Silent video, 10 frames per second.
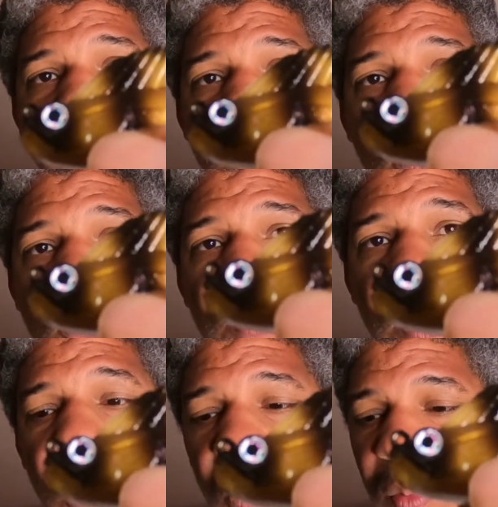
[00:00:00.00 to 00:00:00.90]
They're
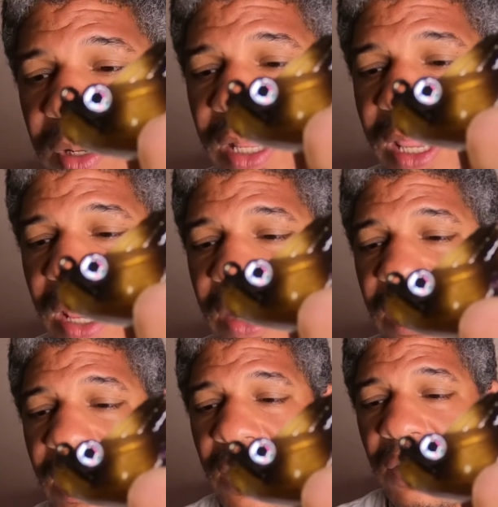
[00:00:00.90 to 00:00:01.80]
small, but they got a
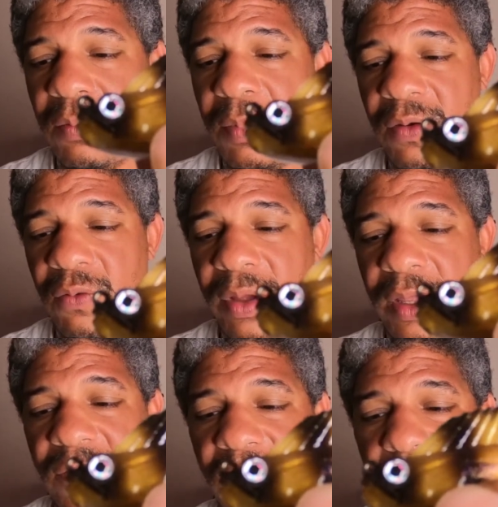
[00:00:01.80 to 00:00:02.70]
good little bit of
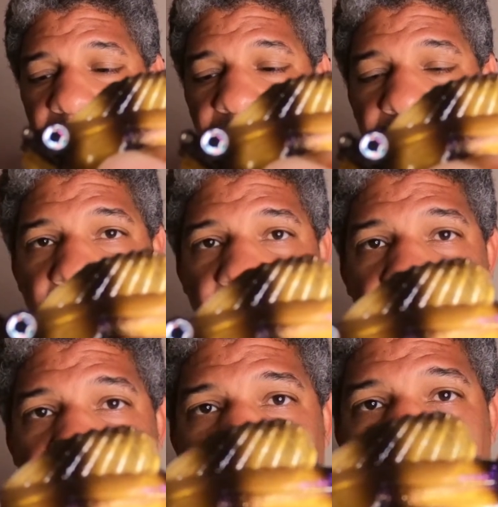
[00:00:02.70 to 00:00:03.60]
weight to them, you
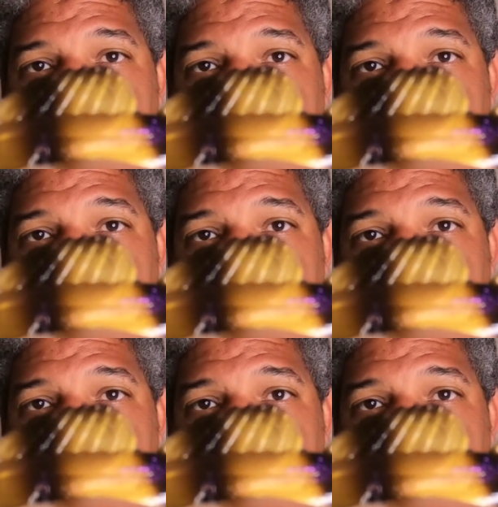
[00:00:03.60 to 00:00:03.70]
know?